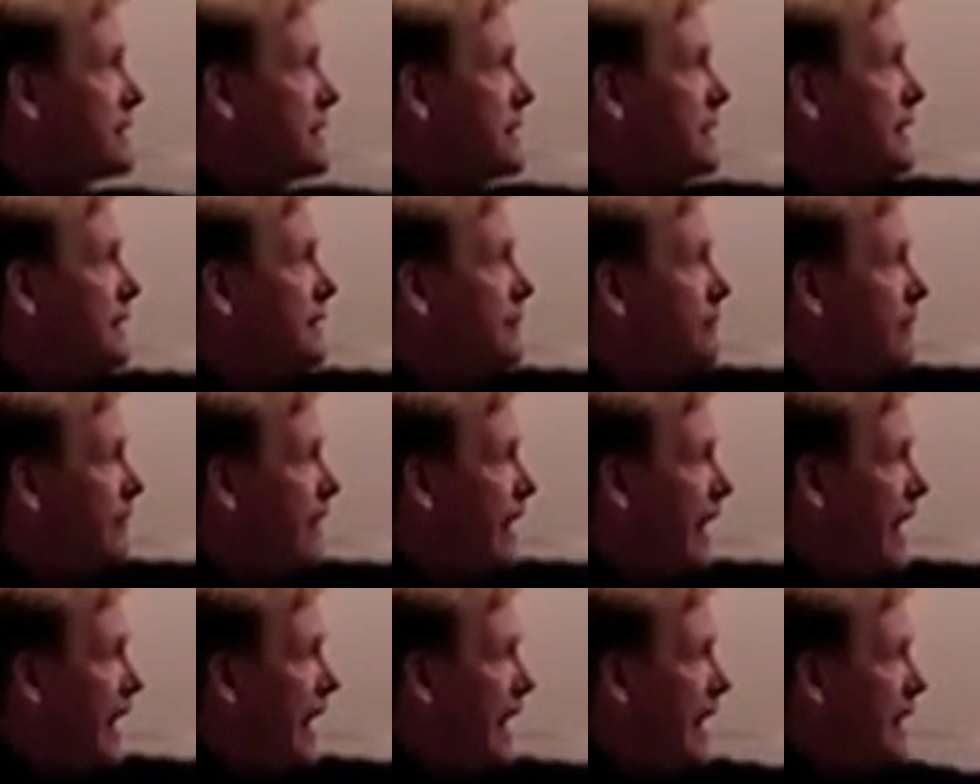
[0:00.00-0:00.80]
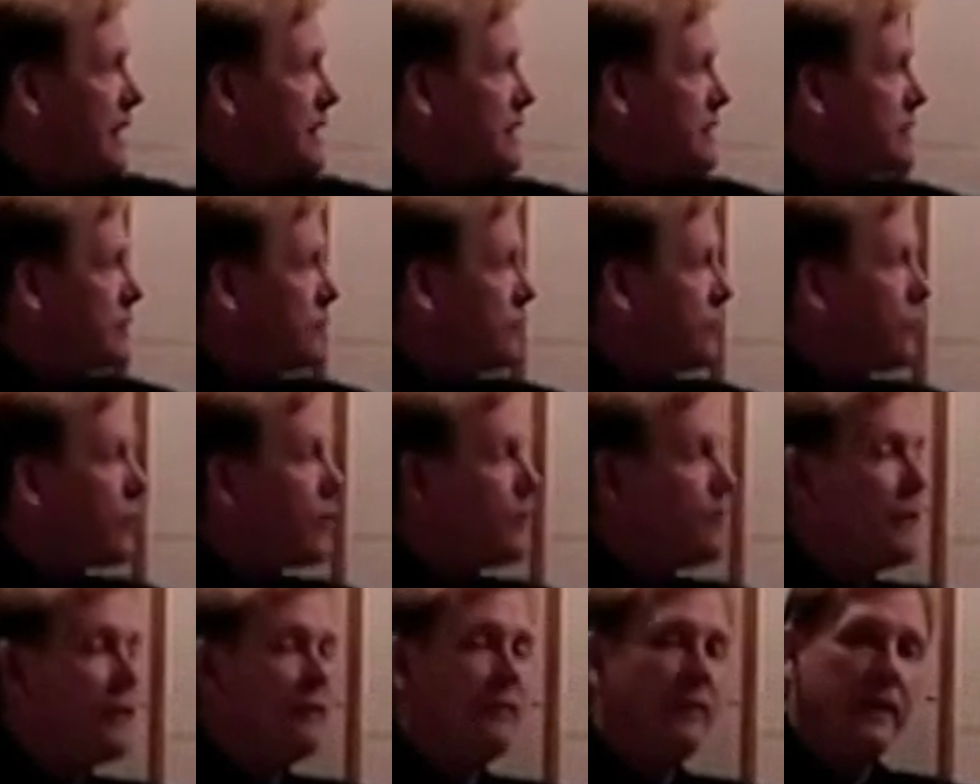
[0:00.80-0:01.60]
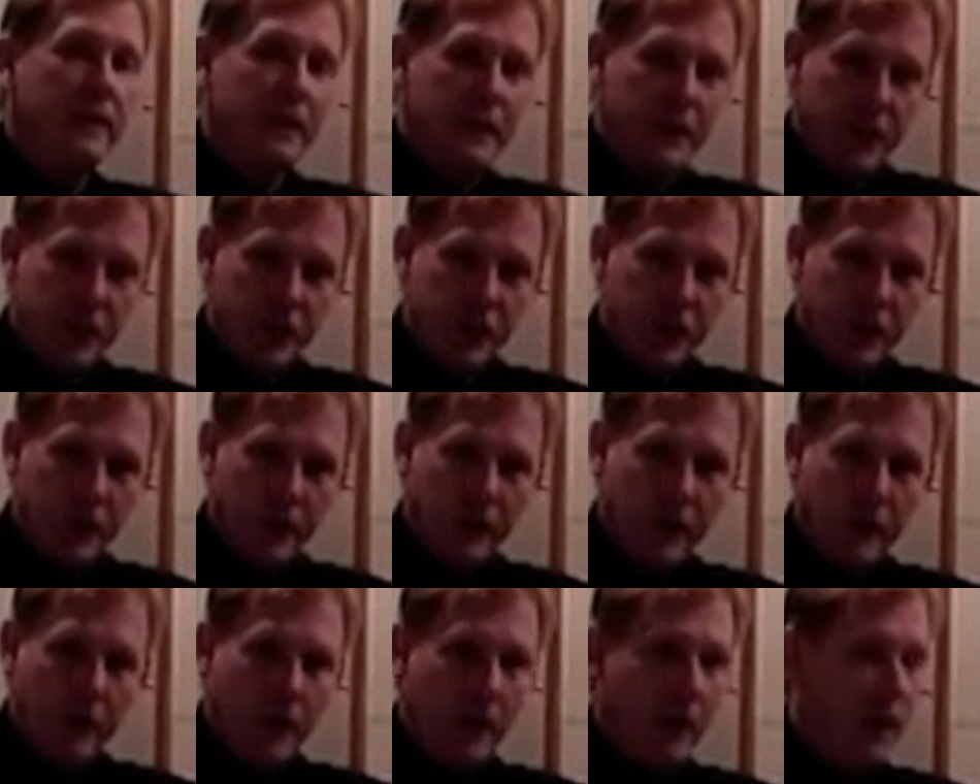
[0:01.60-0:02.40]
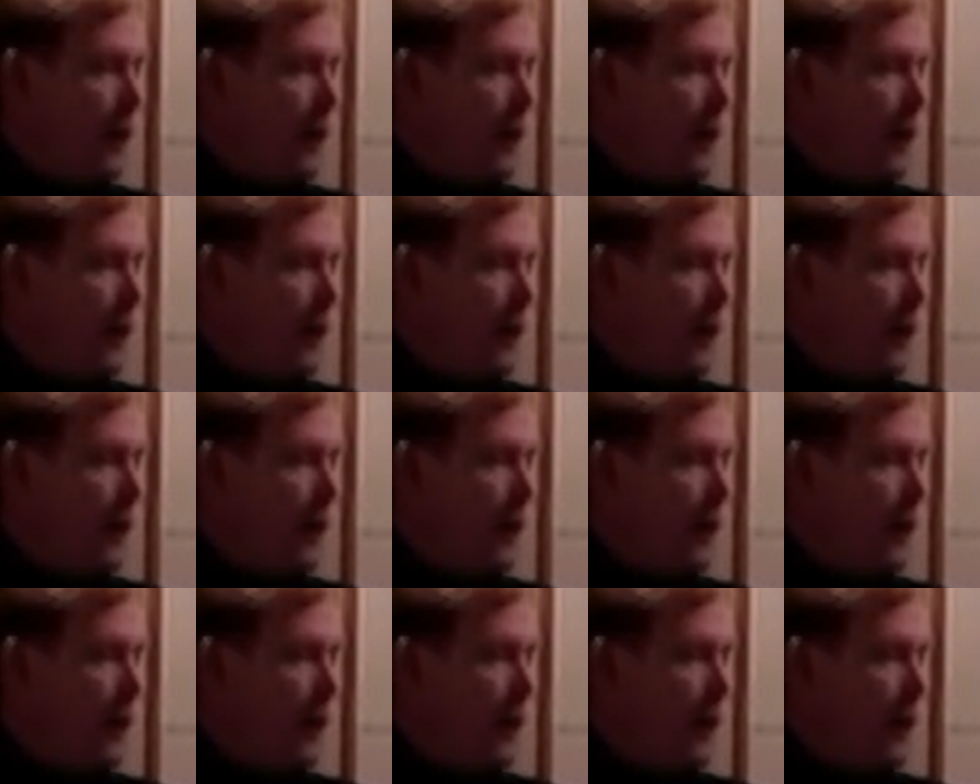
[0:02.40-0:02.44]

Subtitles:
an advanced form of addition